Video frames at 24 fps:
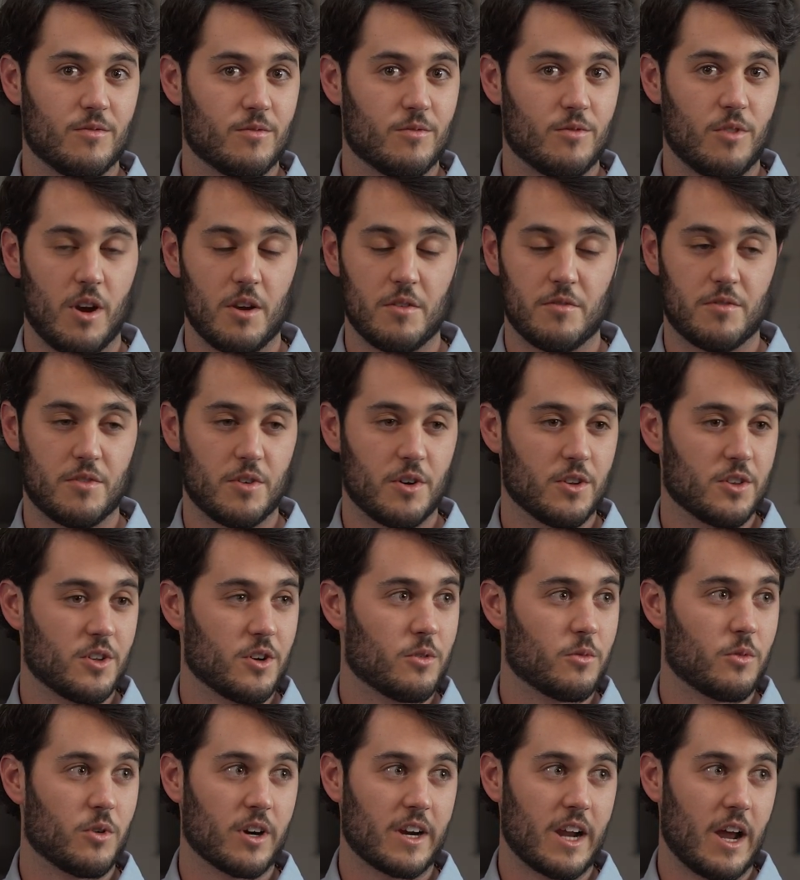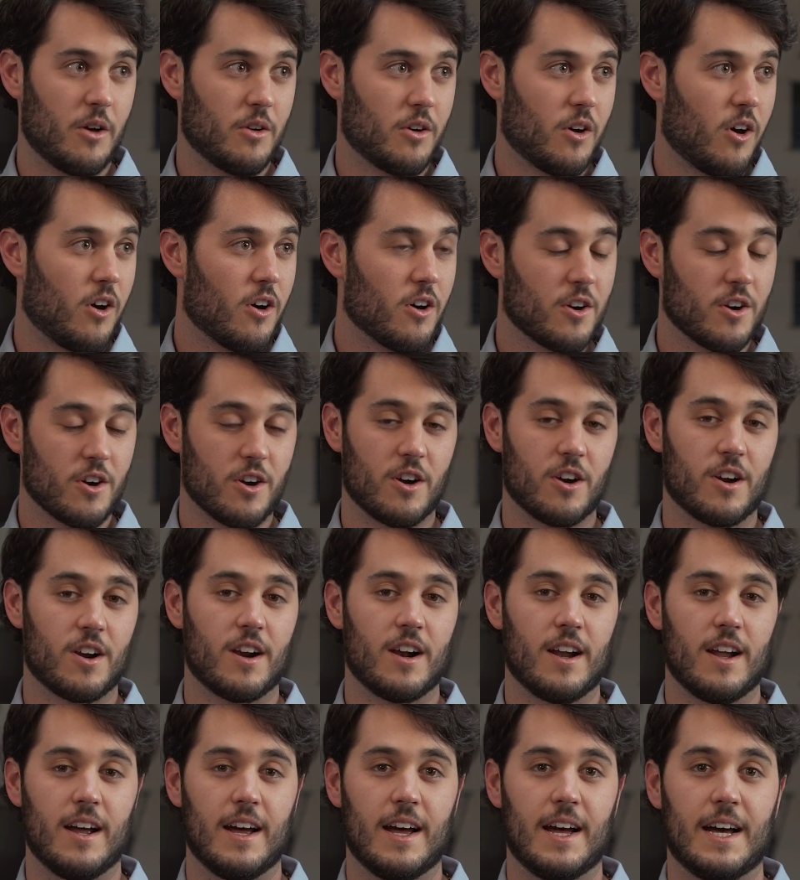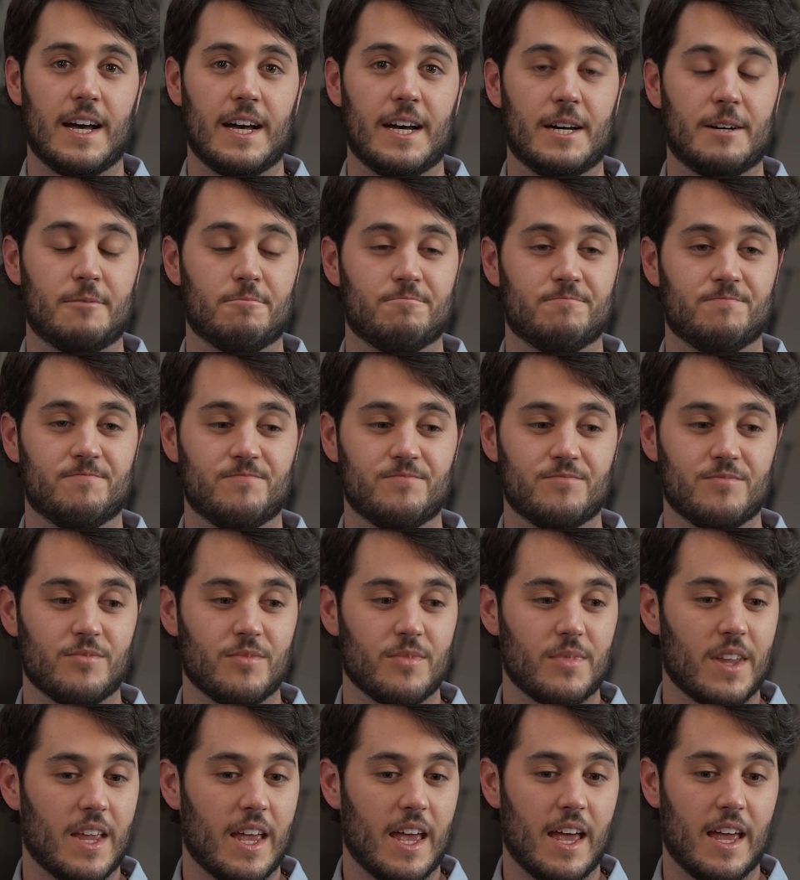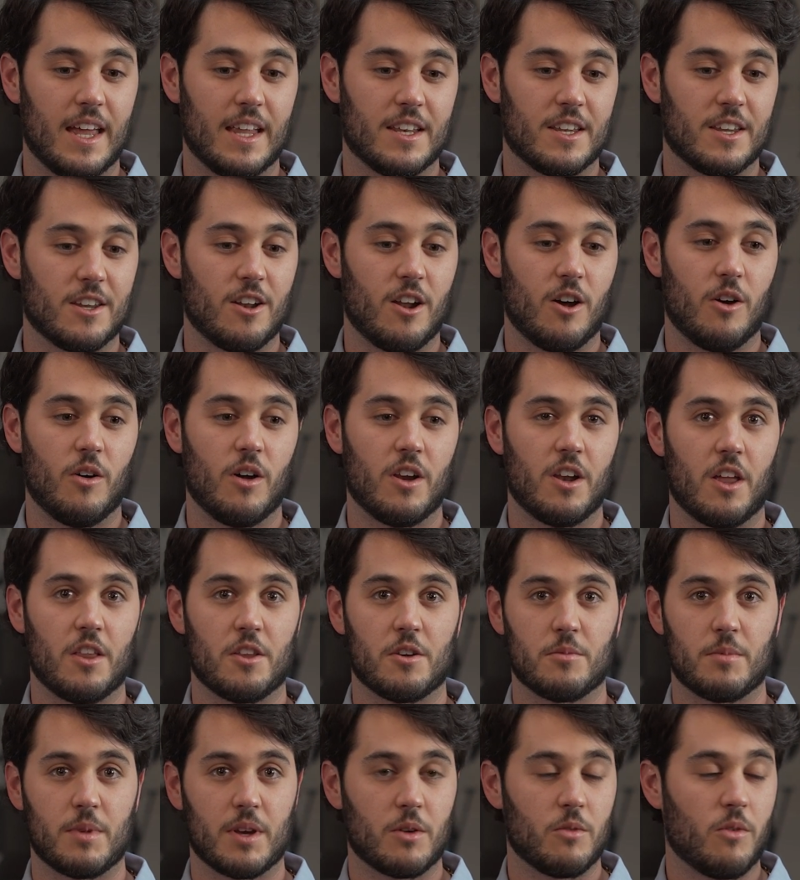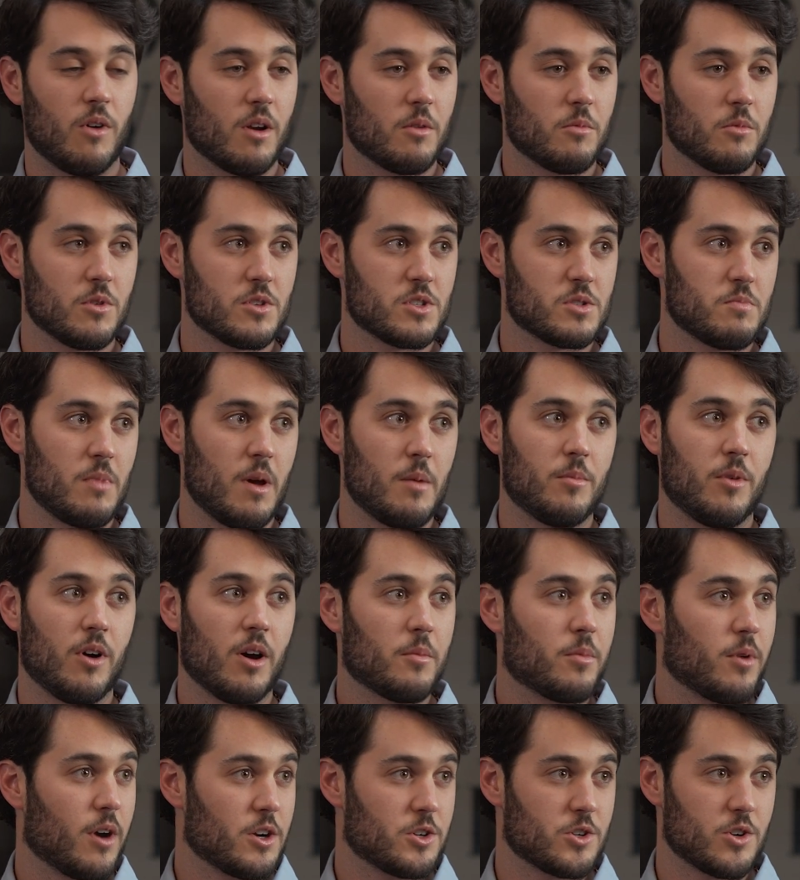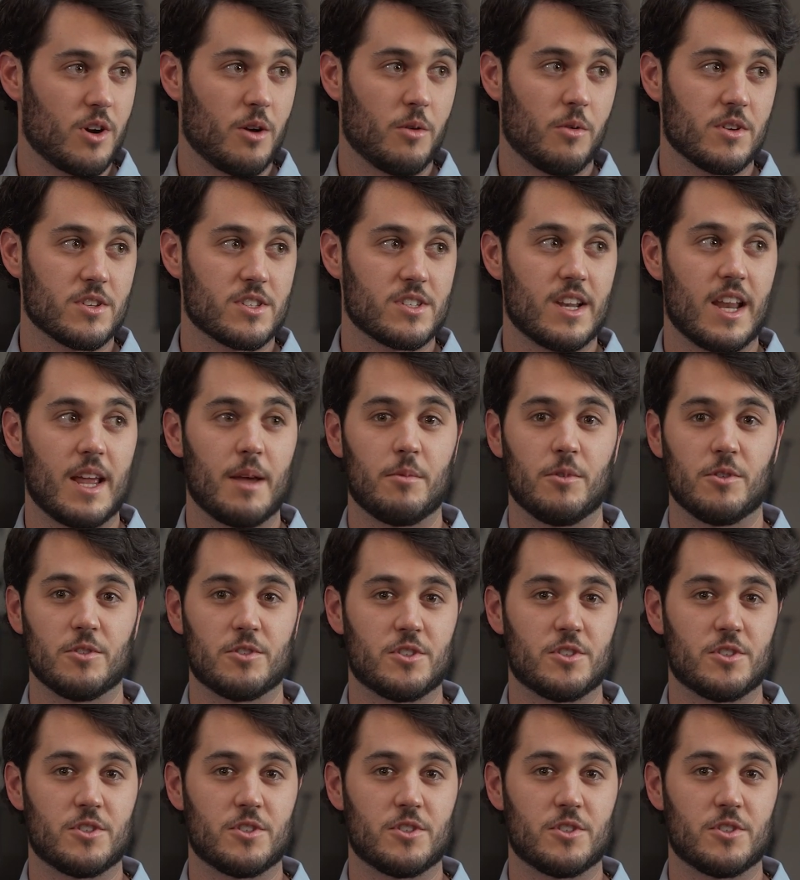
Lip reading: run further, work out harder. And, another big one was my blood pressure. I wasn't able